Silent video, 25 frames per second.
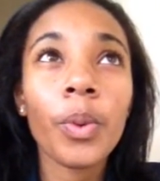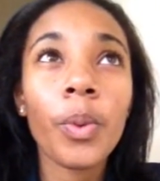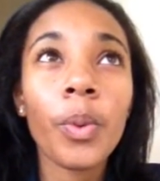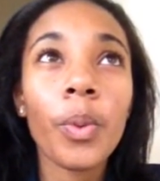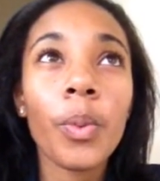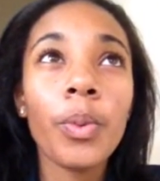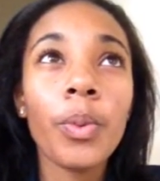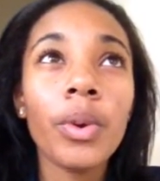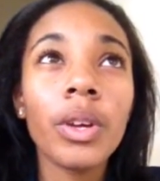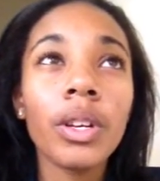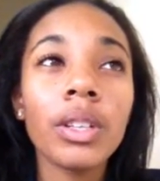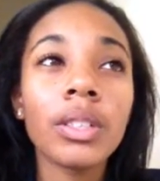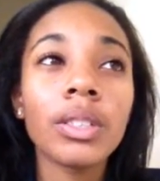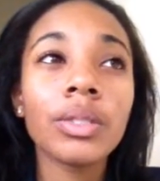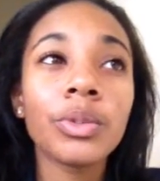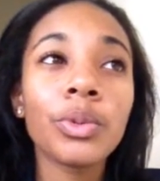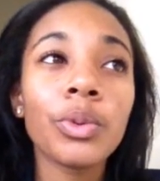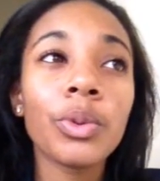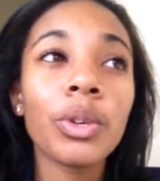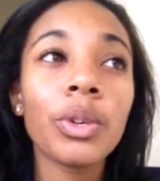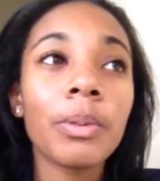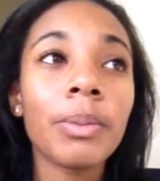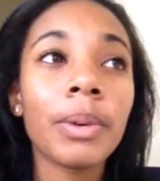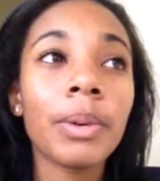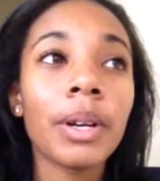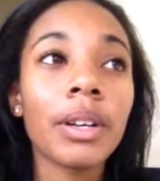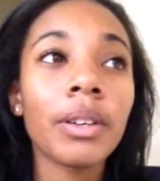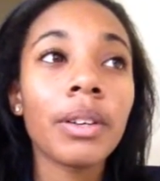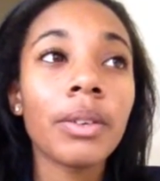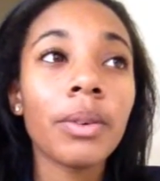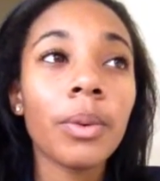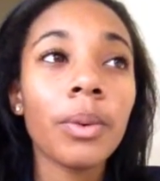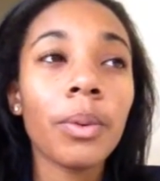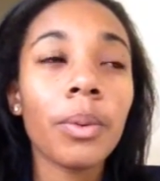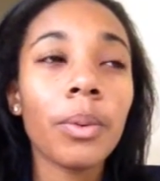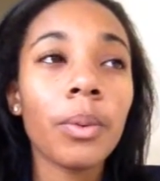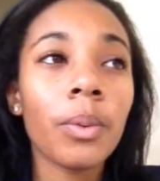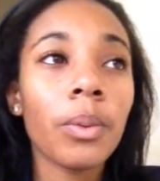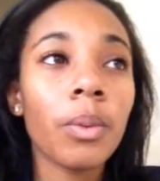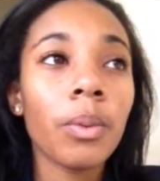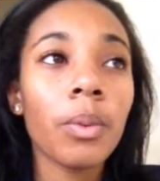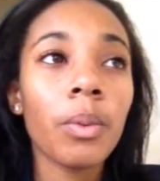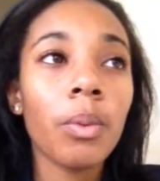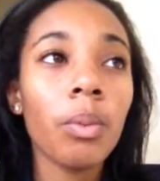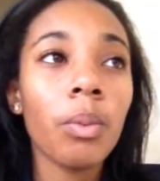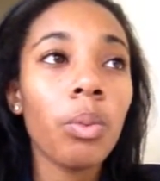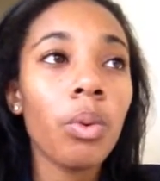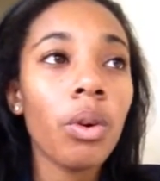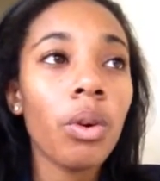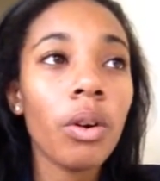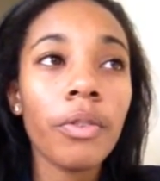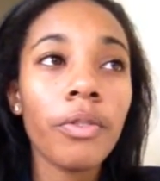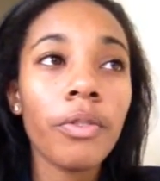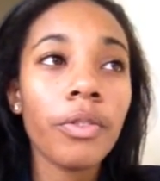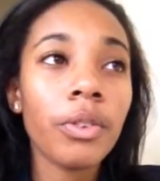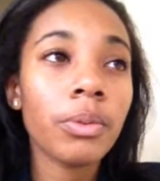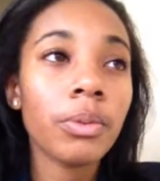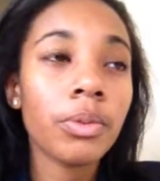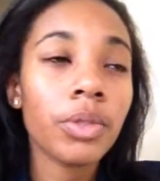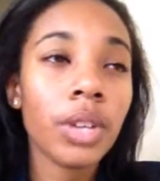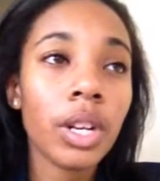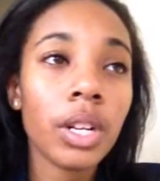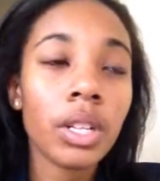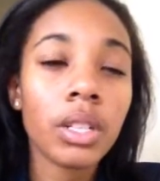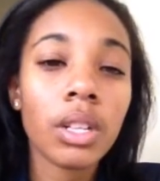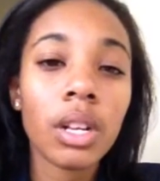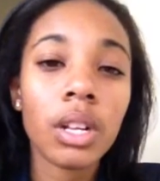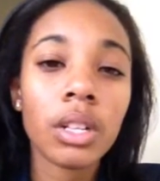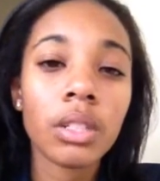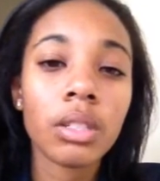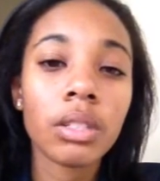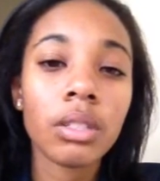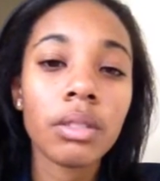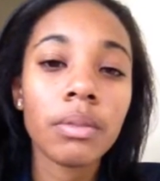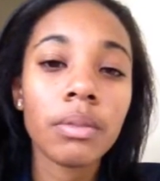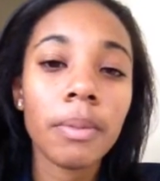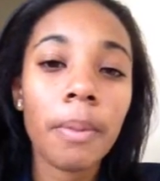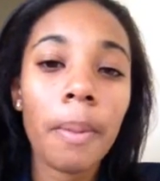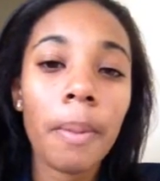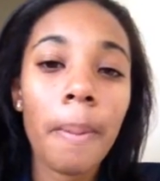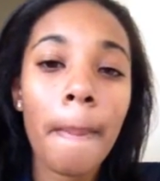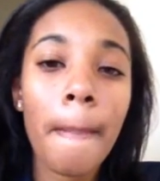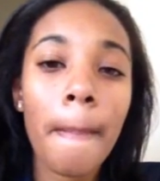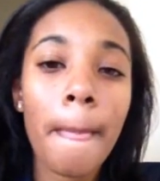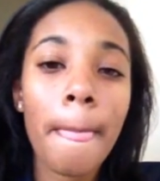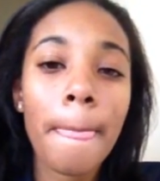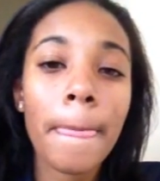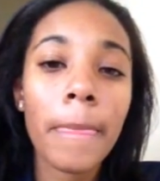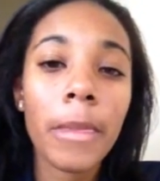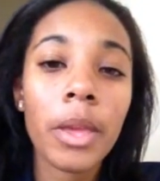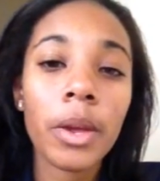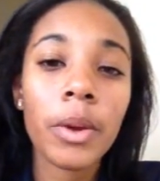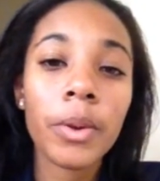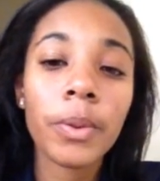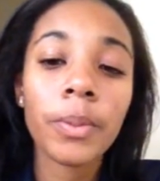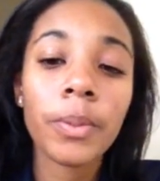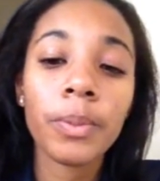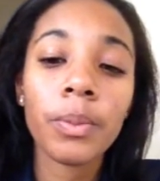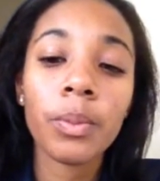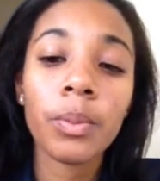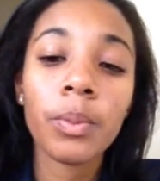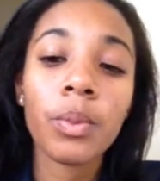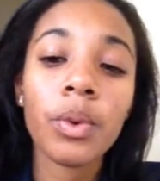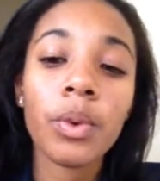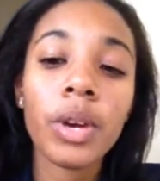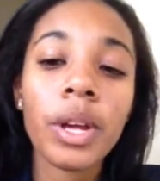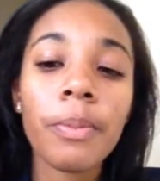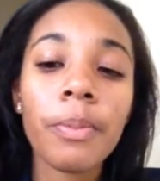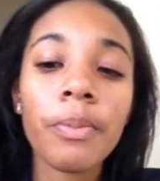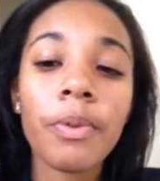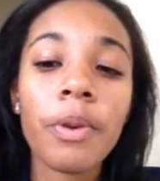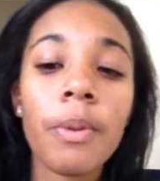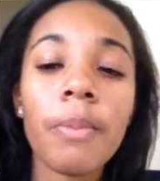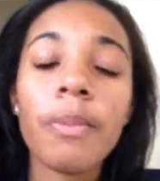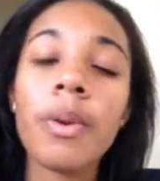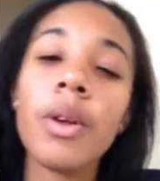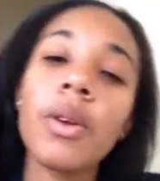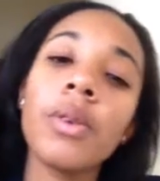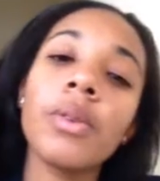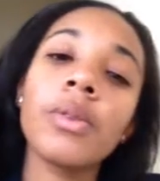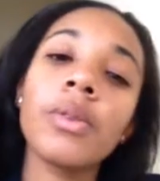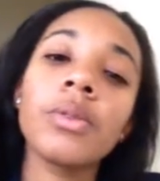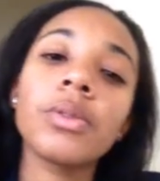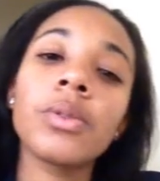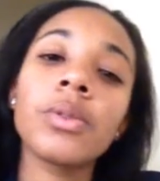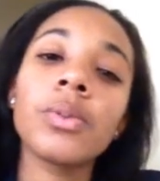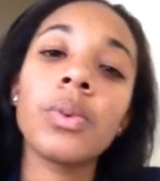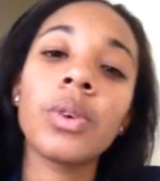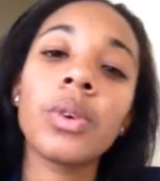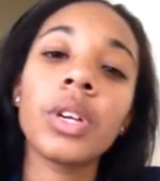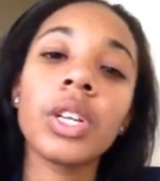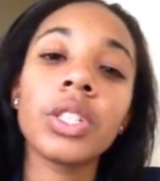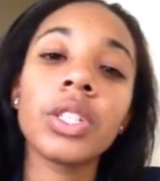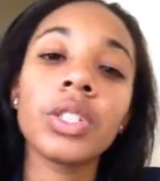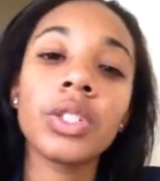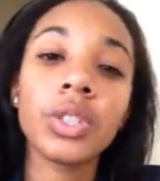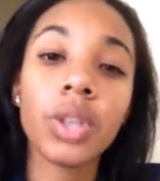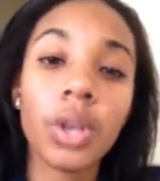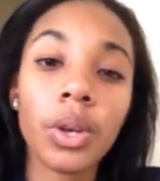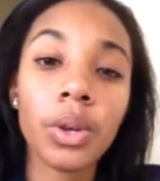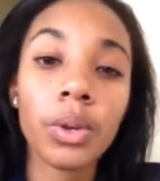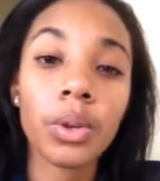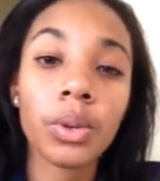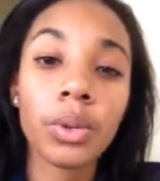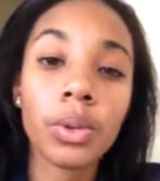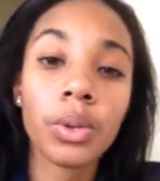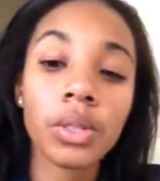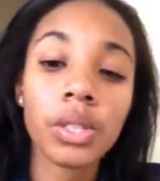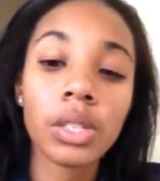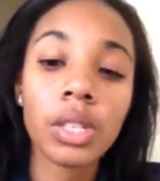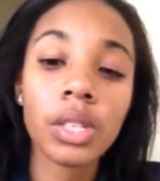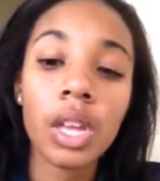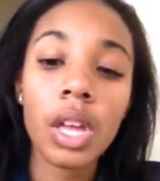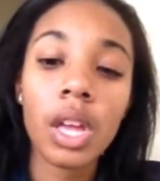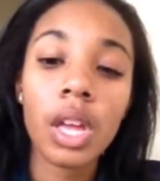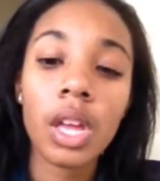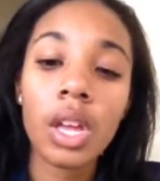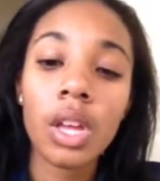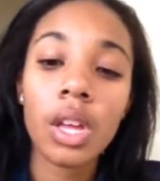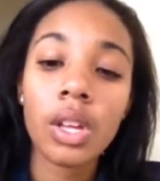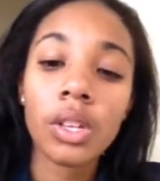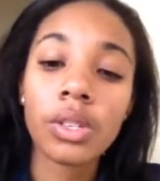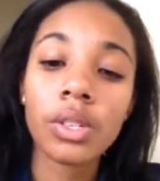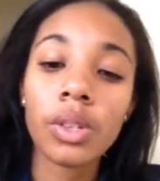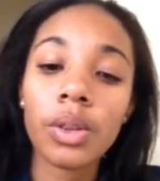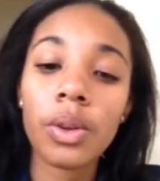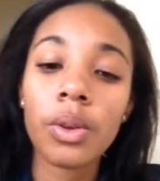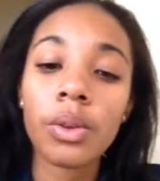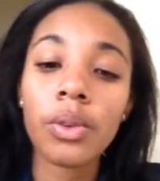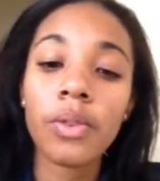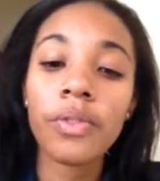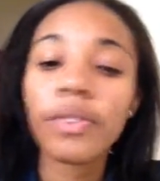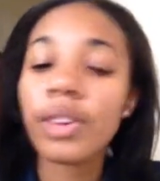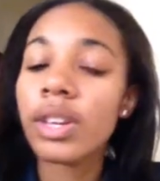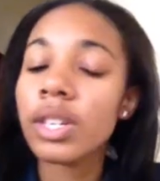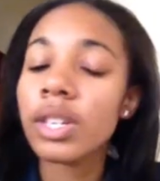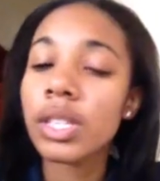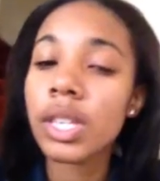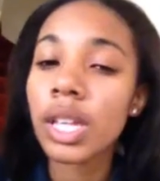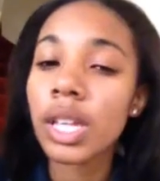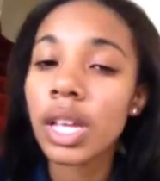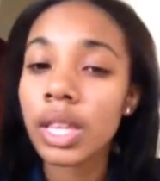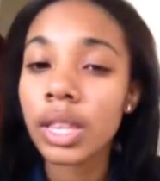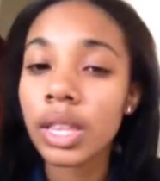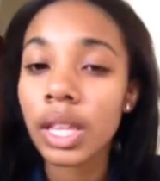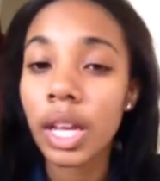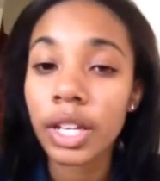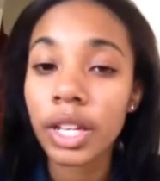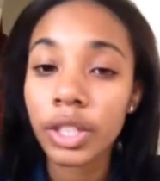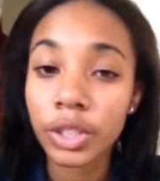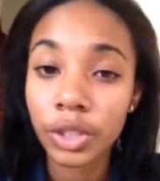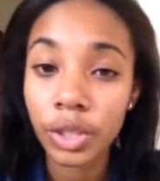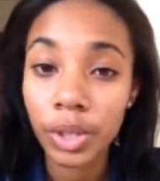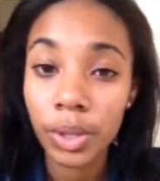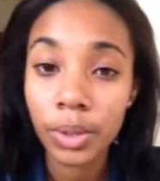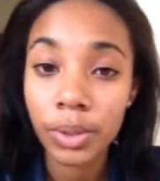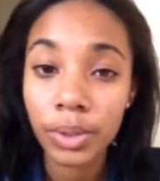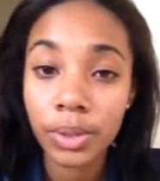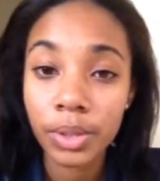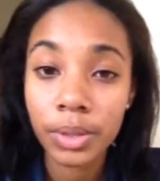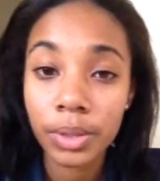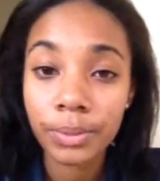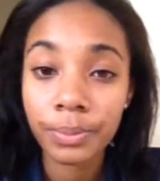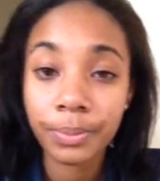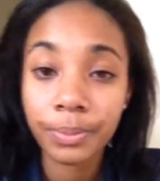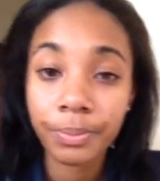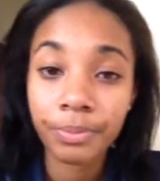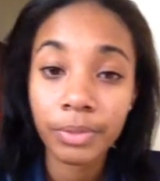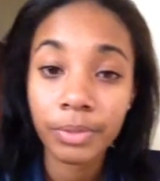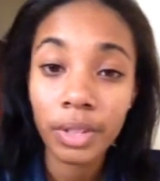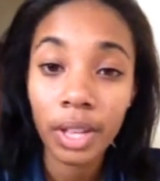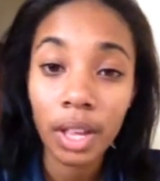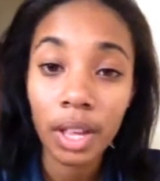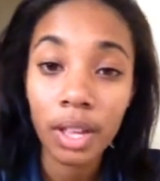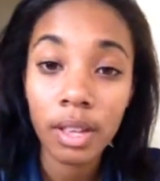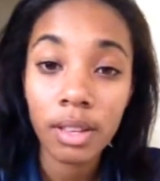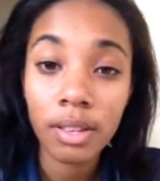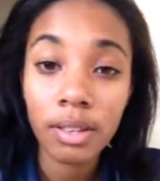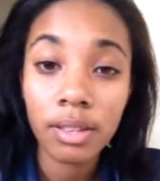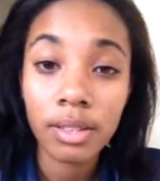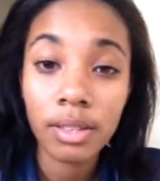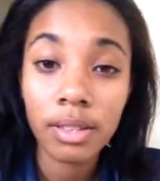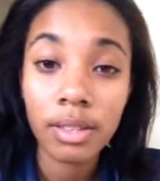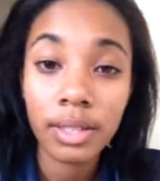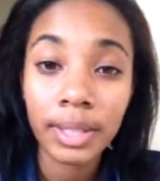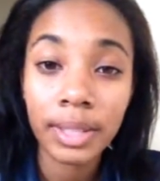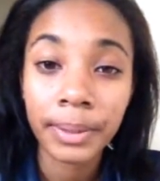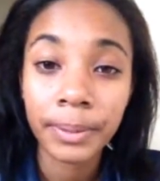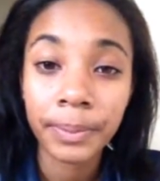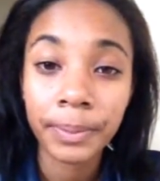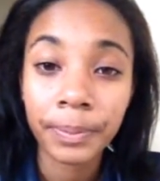we're going to talk about what a film trailer does. What it promotes, what it shows. So the first thing that it shows is